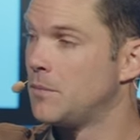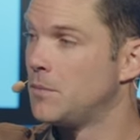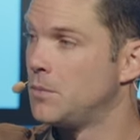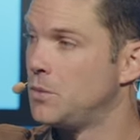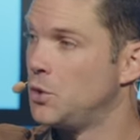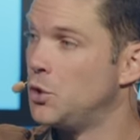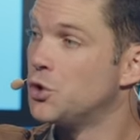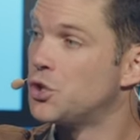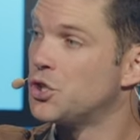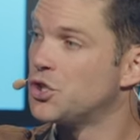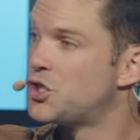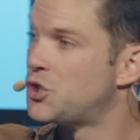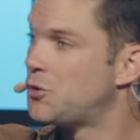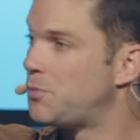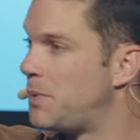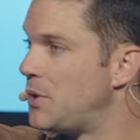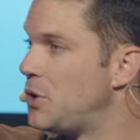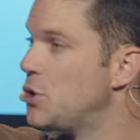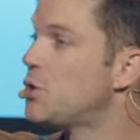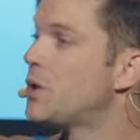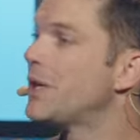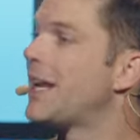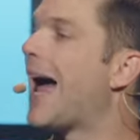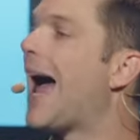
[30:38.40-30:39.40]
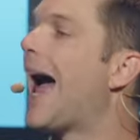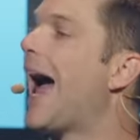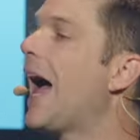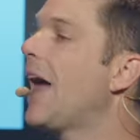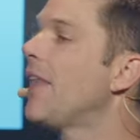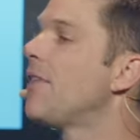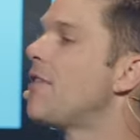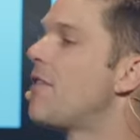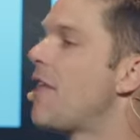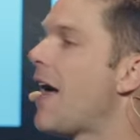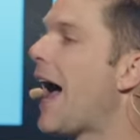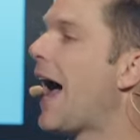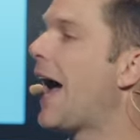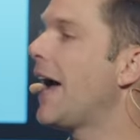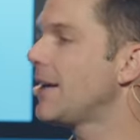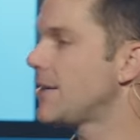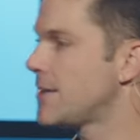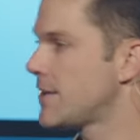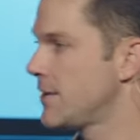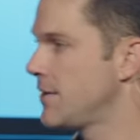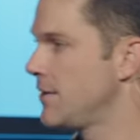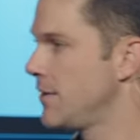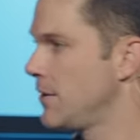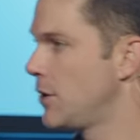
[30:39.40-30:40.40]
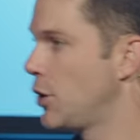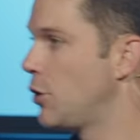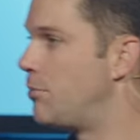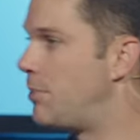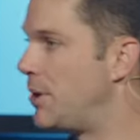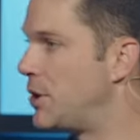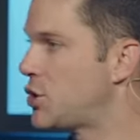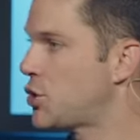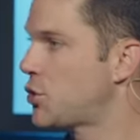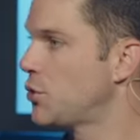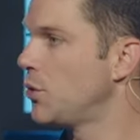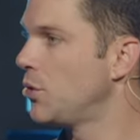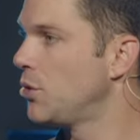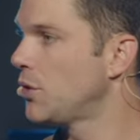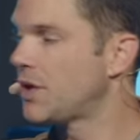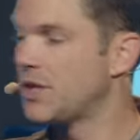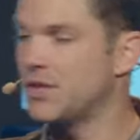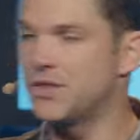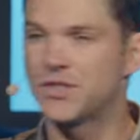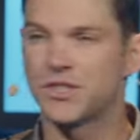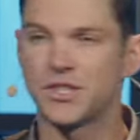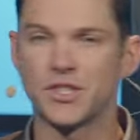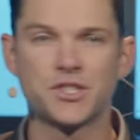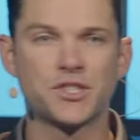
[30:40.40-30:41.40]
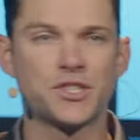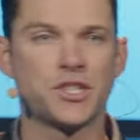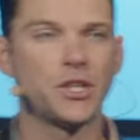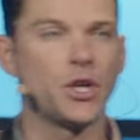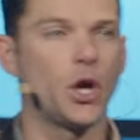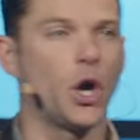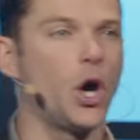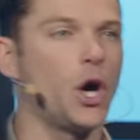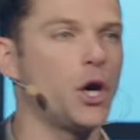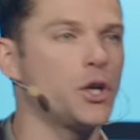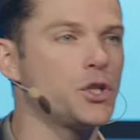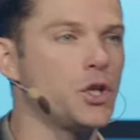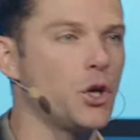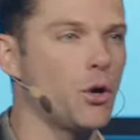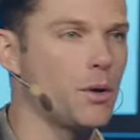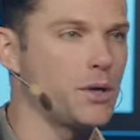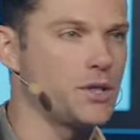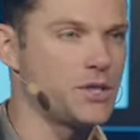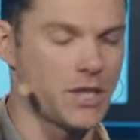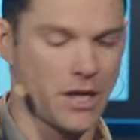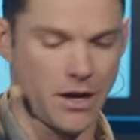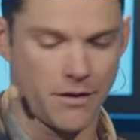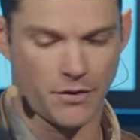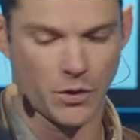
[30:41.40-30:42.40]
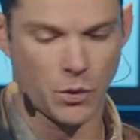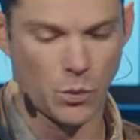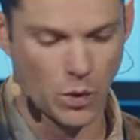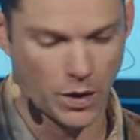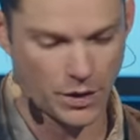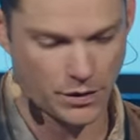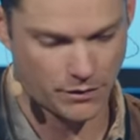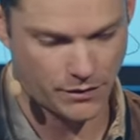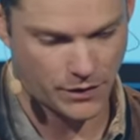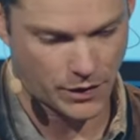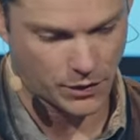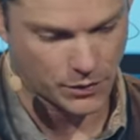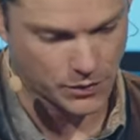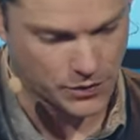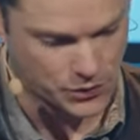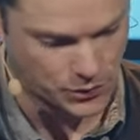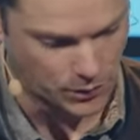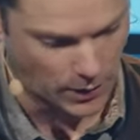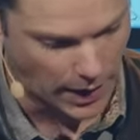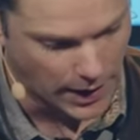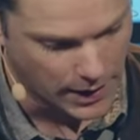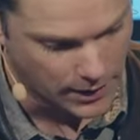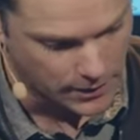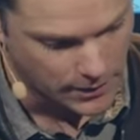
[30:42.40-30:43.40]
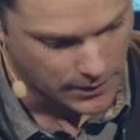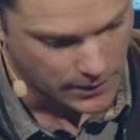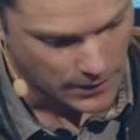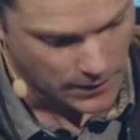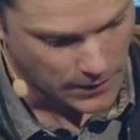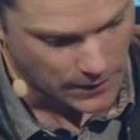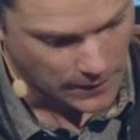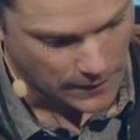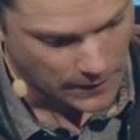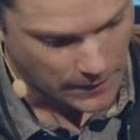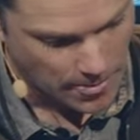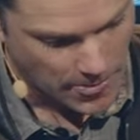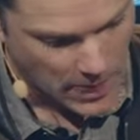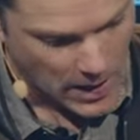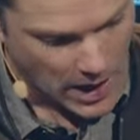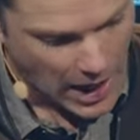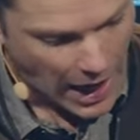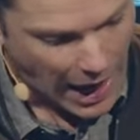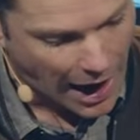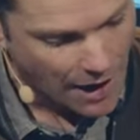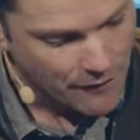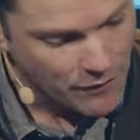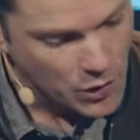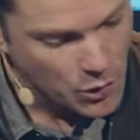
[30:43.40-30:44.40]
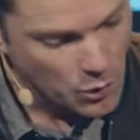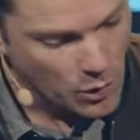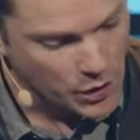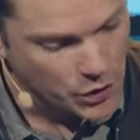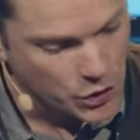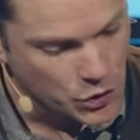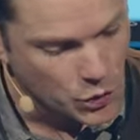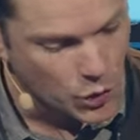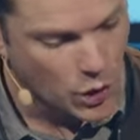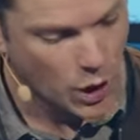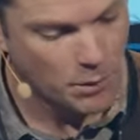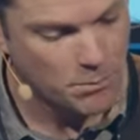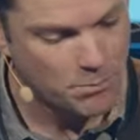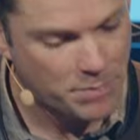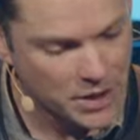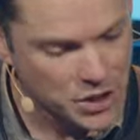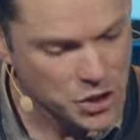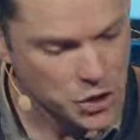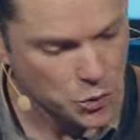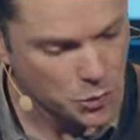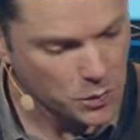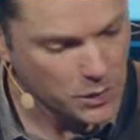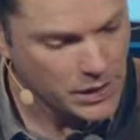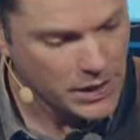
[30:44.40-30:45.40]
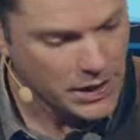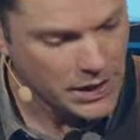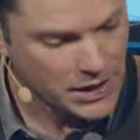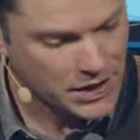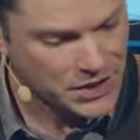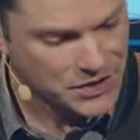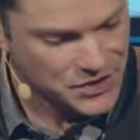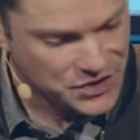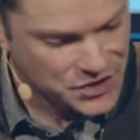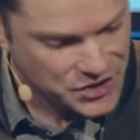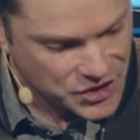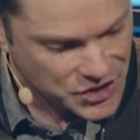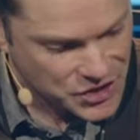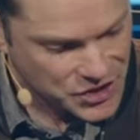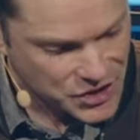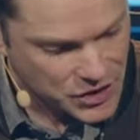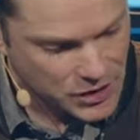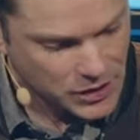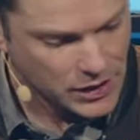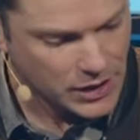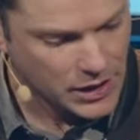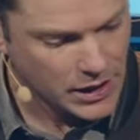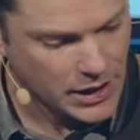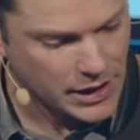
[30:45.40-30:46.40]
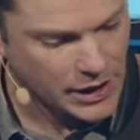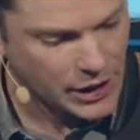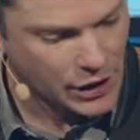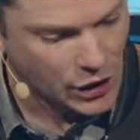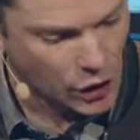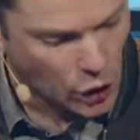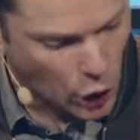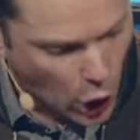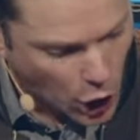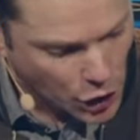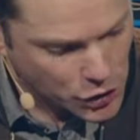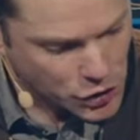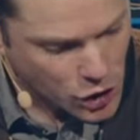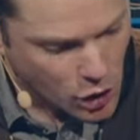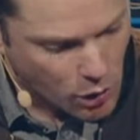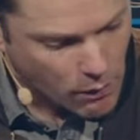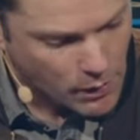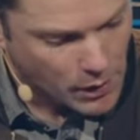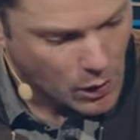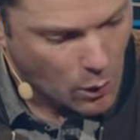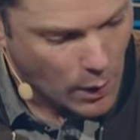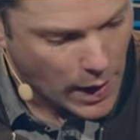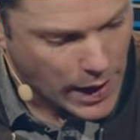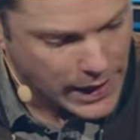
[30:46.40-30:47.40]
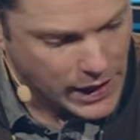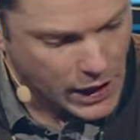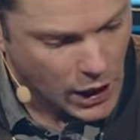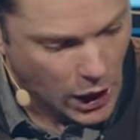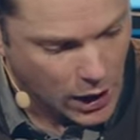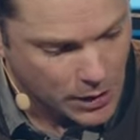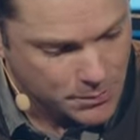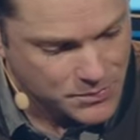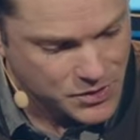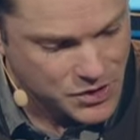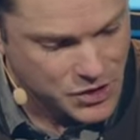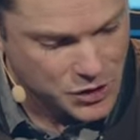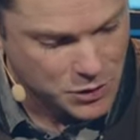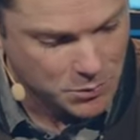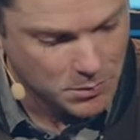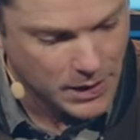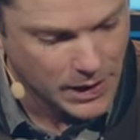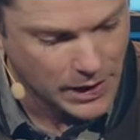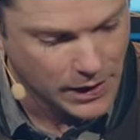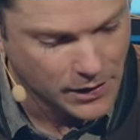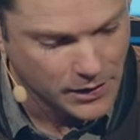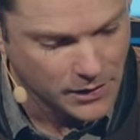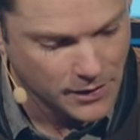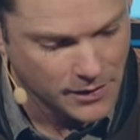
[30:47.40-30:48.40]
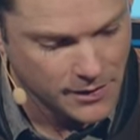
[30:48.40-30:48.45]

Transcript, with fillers: You could, sp- you could add that habitual, consistent, ongoing to every one of those, right? Everyone who habitually, consistently, and in an ongoing way comes to me,